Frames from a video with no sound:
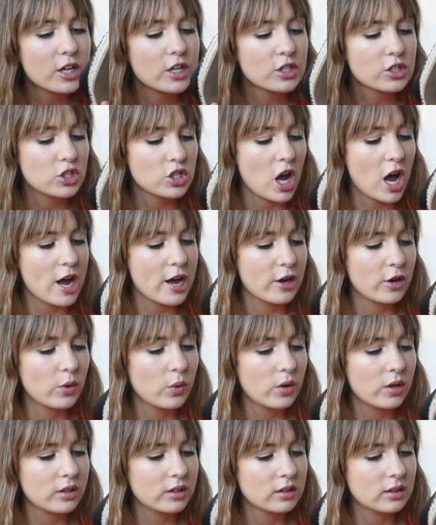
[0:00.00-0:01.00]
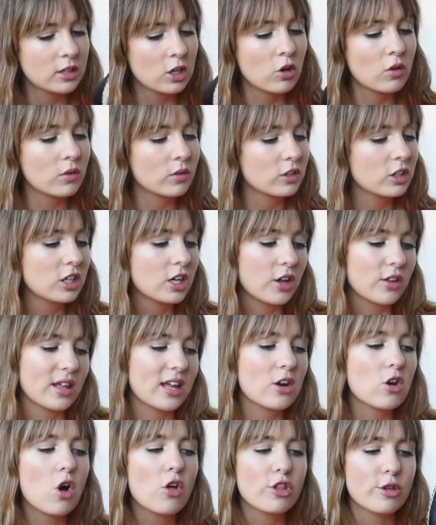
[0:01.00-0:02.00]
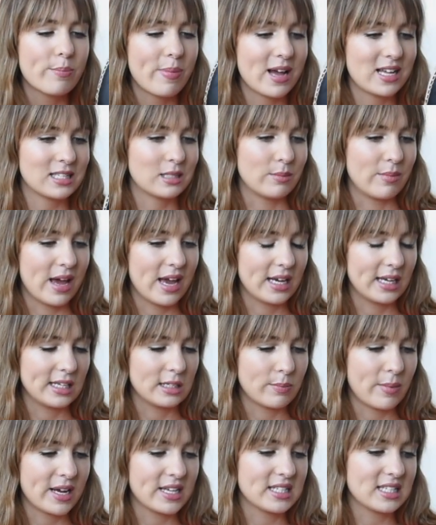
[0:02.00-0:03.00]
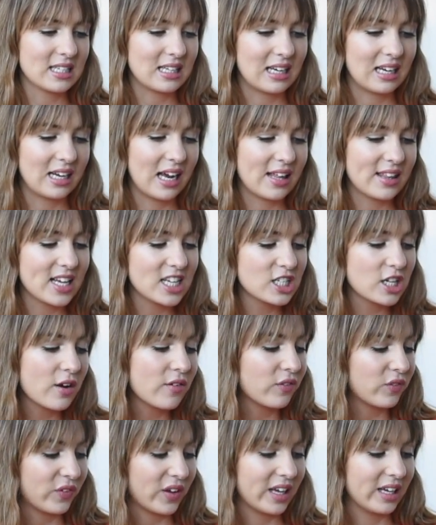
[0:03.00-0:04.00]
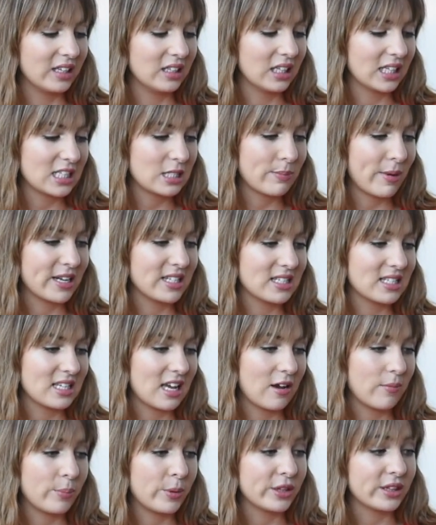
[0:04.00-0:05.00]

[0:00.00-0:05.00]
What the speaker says: So, you know, they're not the best made, basically. They don't feel expensive,